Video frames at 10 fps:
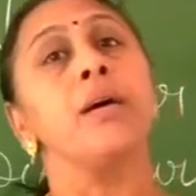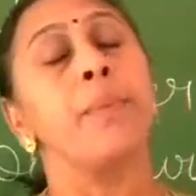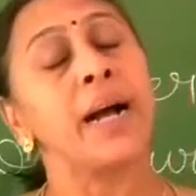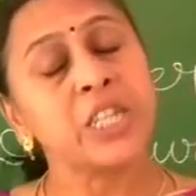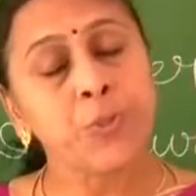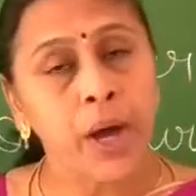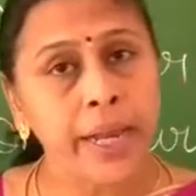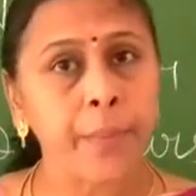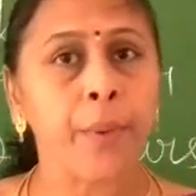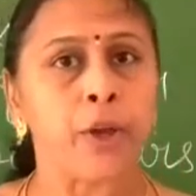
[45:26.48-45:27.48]

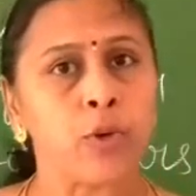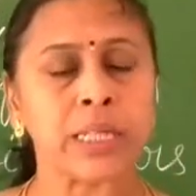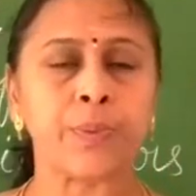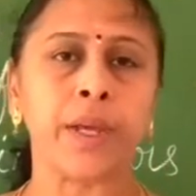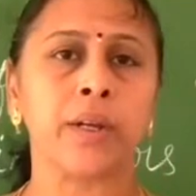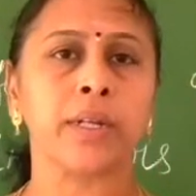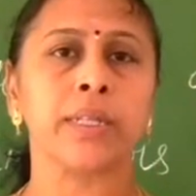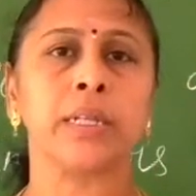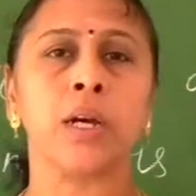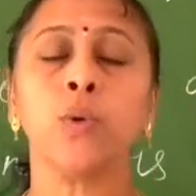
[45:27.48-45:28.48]
Pachmari Biosphere
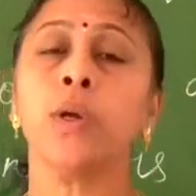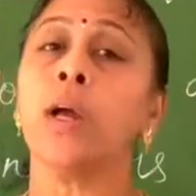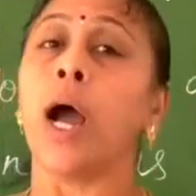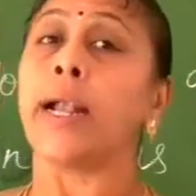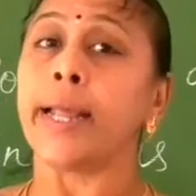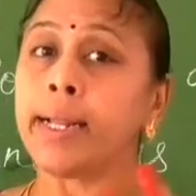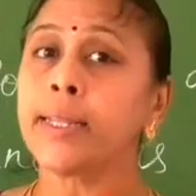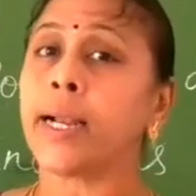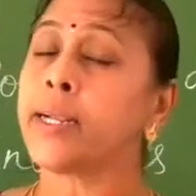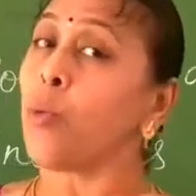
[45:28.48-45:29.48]
Reserve, and
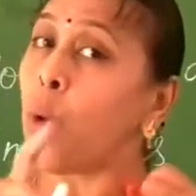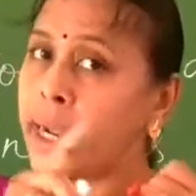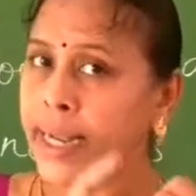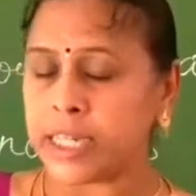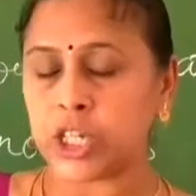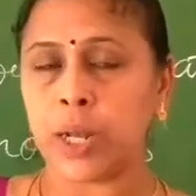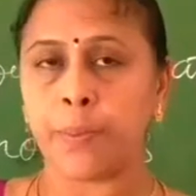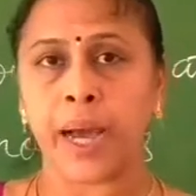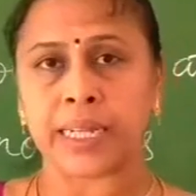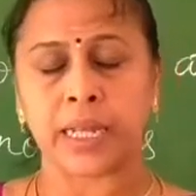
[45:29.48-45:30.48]
in that one
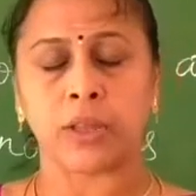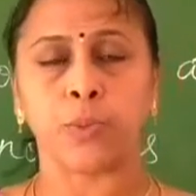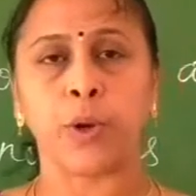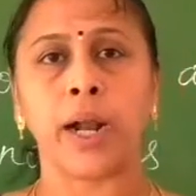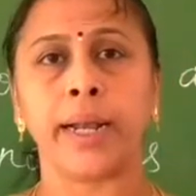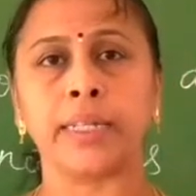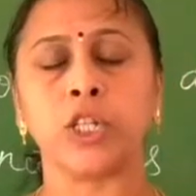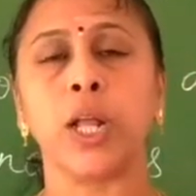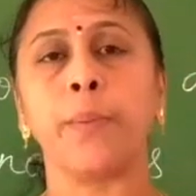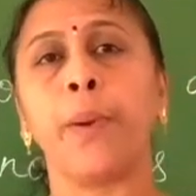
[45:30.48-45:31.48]
national park, Satpura
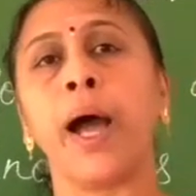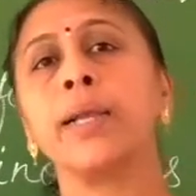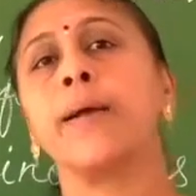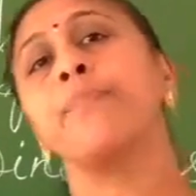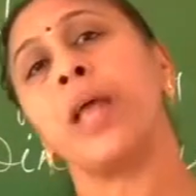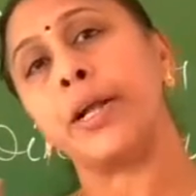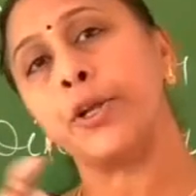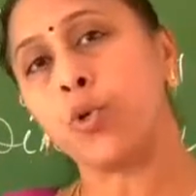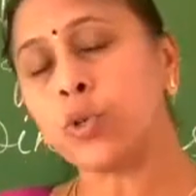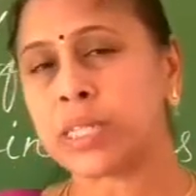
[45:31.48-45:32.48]
National Park, and
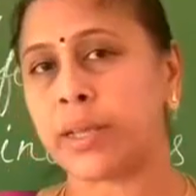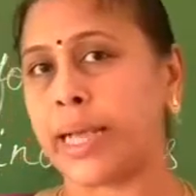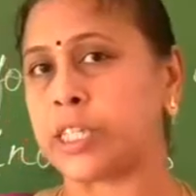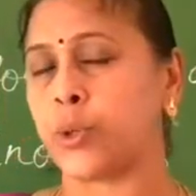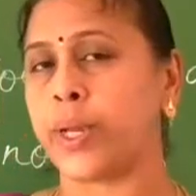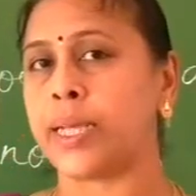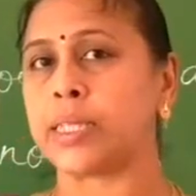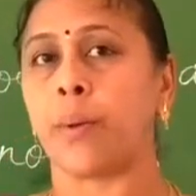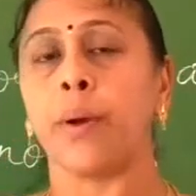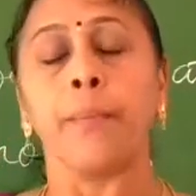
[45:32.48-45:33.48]
two
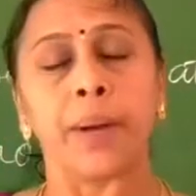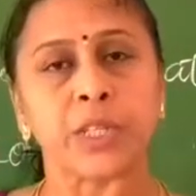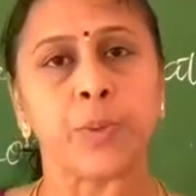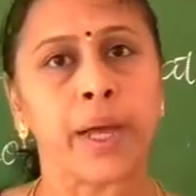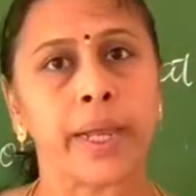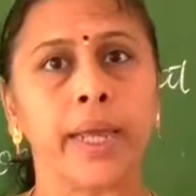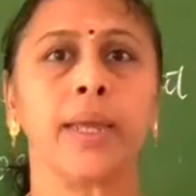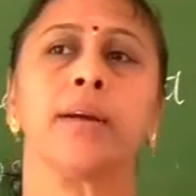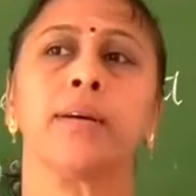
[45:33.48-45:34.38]
sanctuaries, Pachmari